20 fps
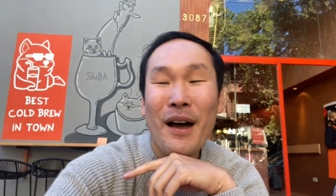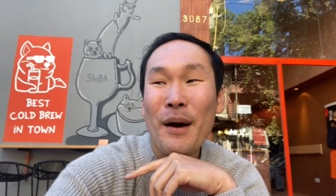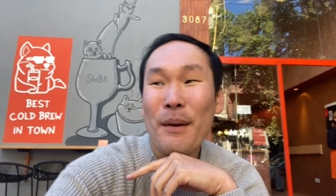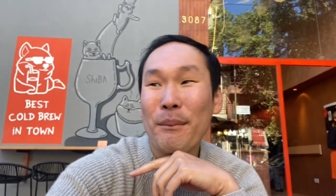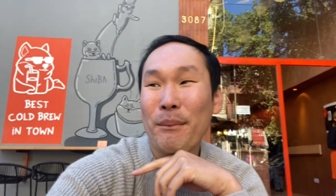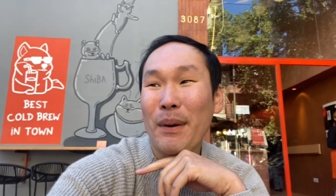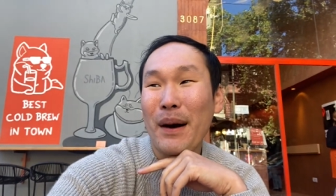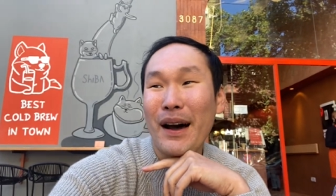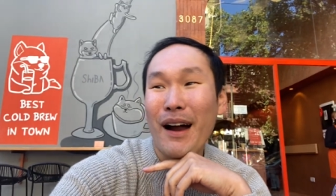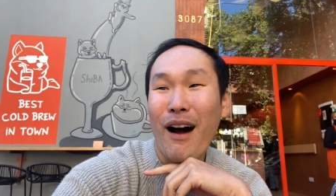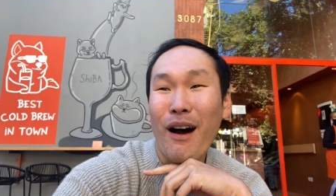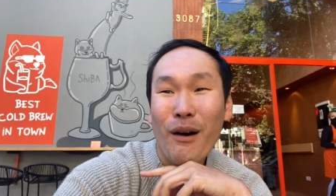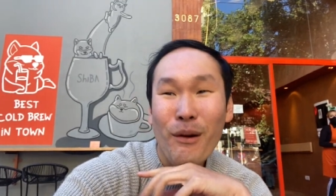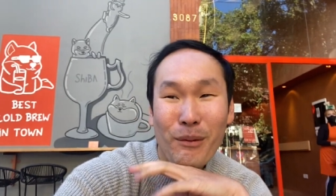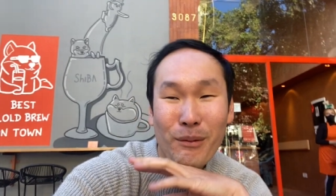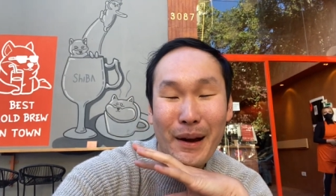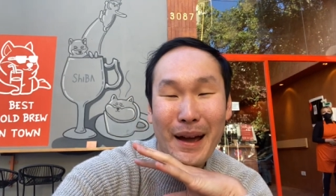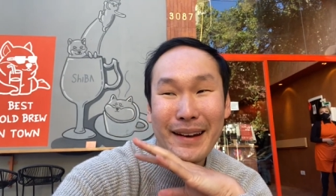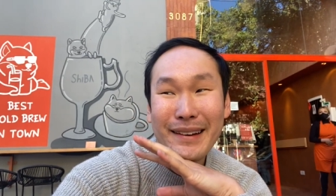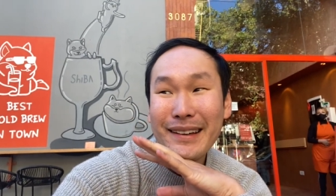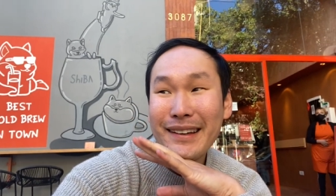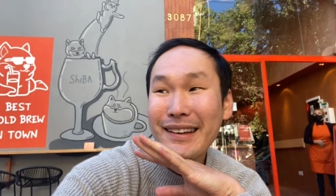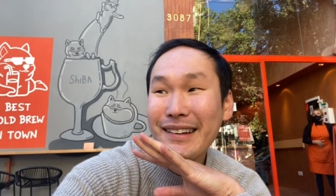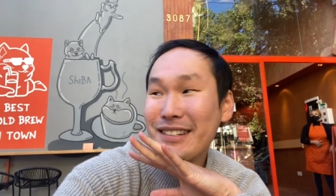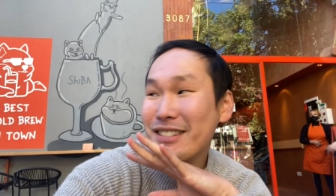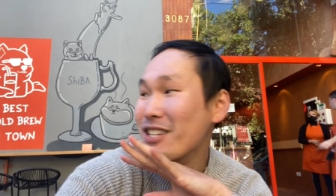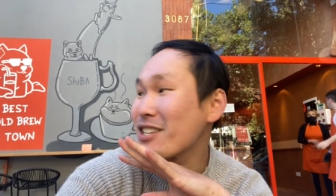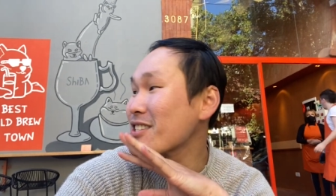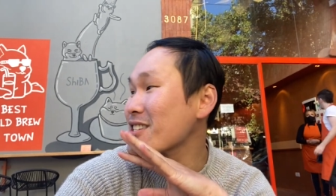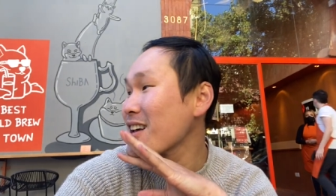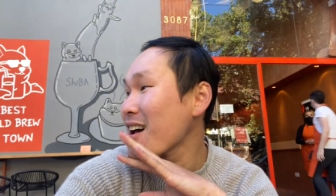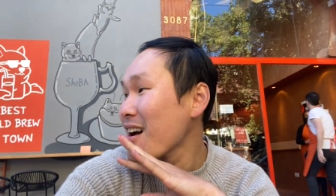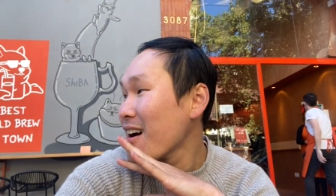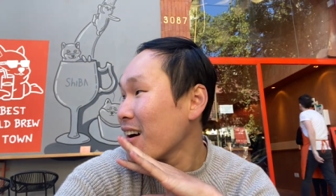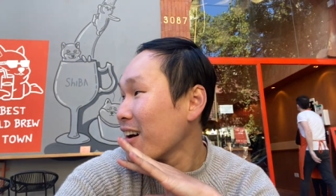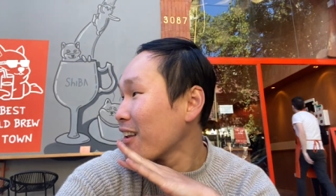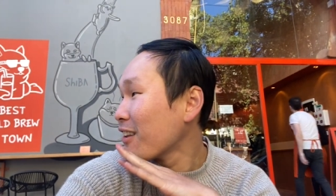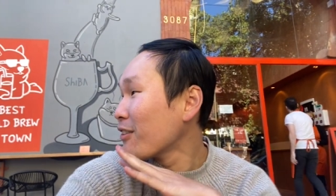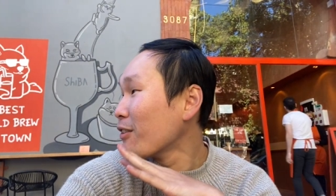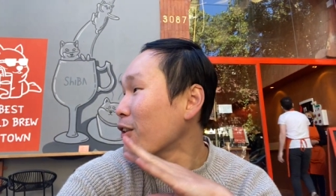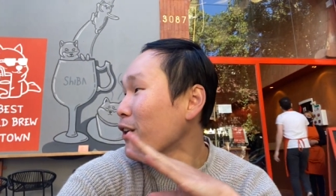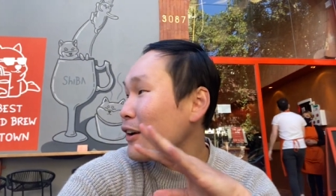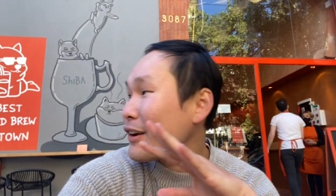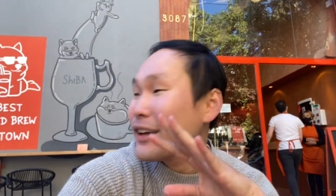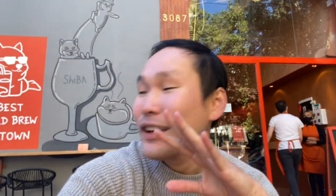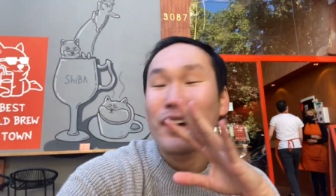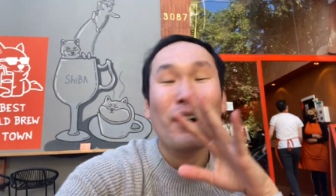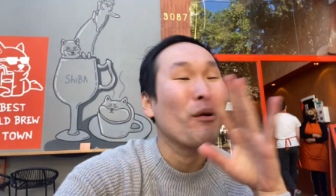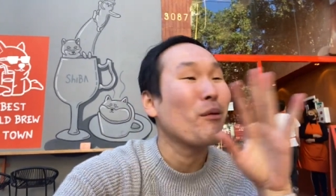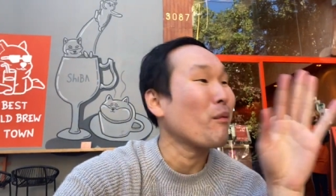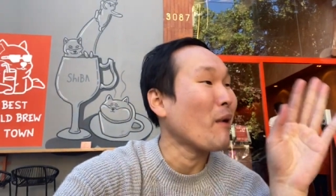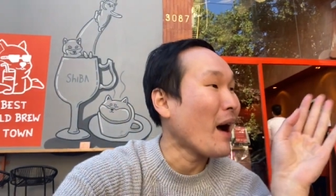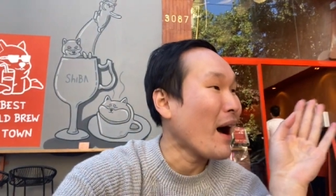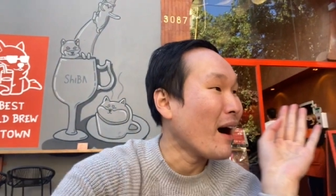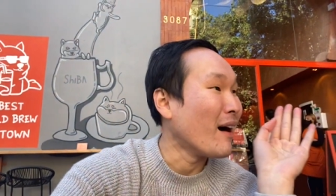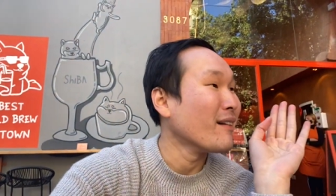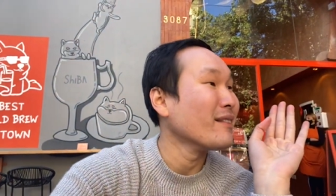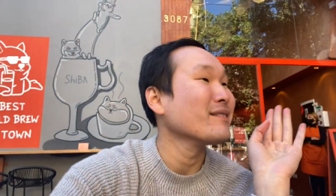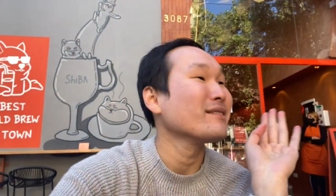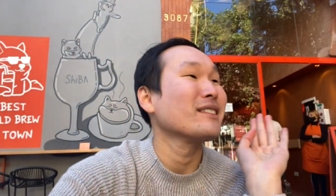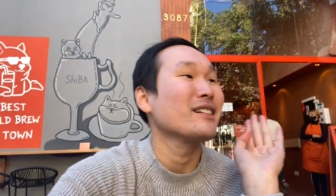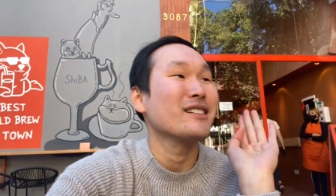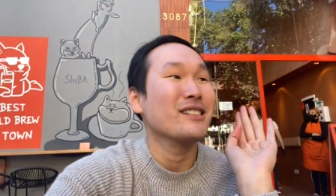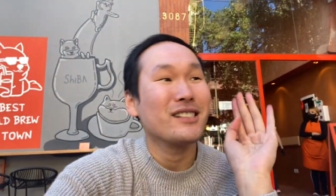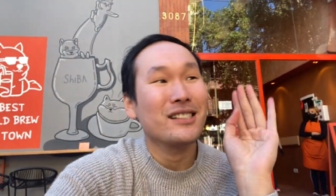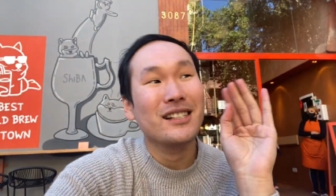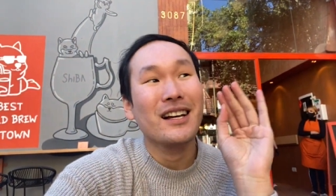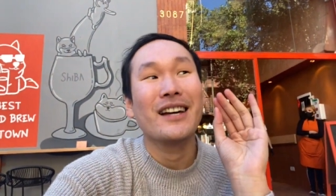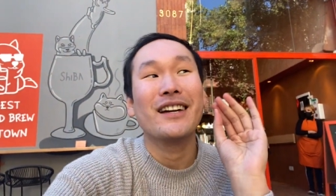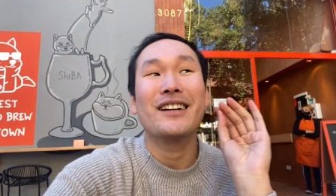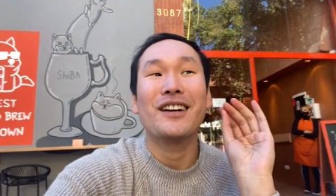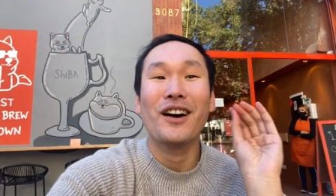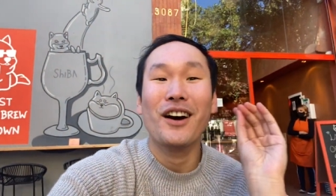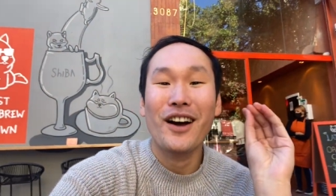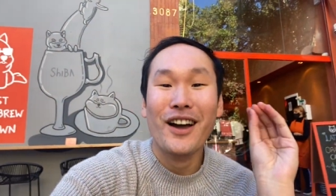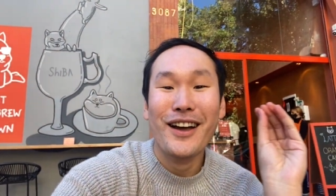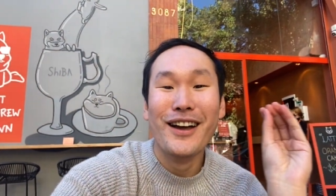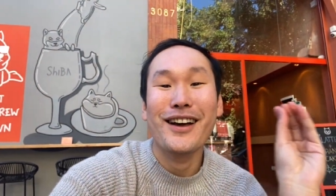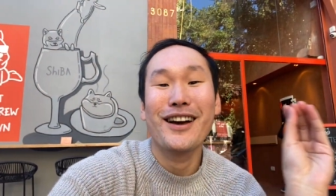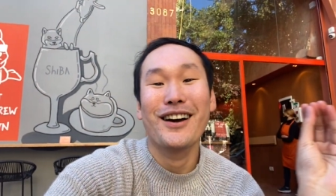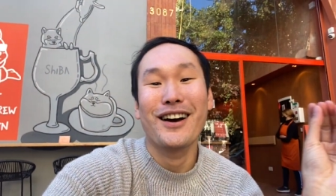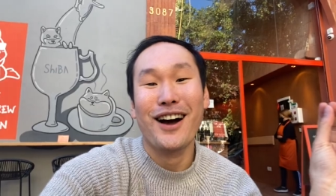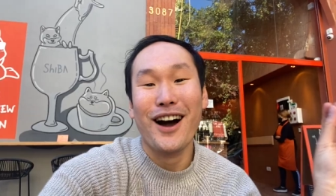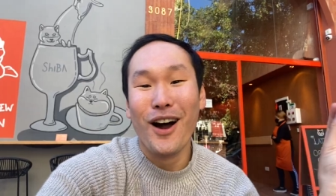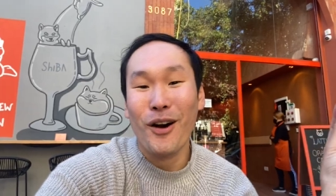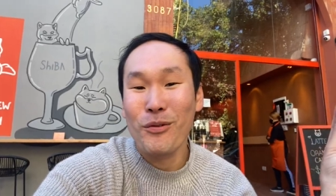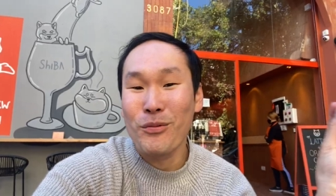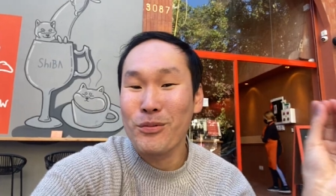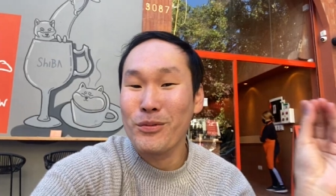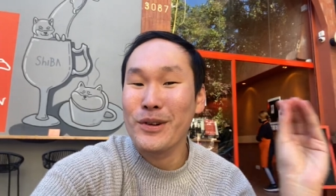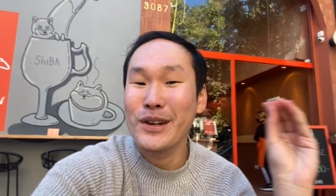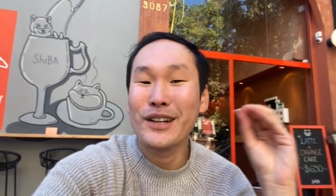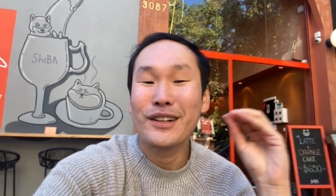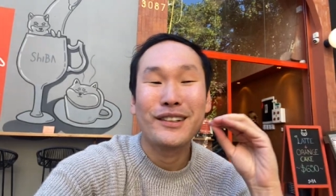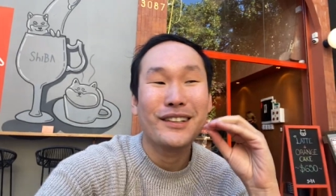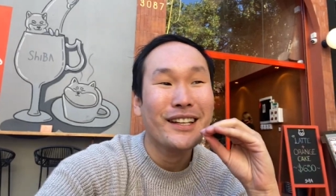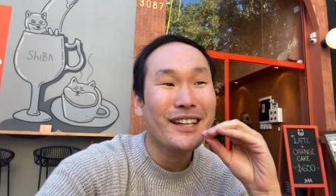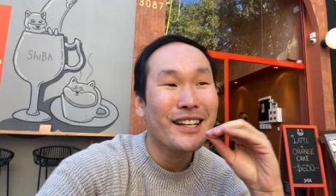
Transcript: But already just looking around, there's like a really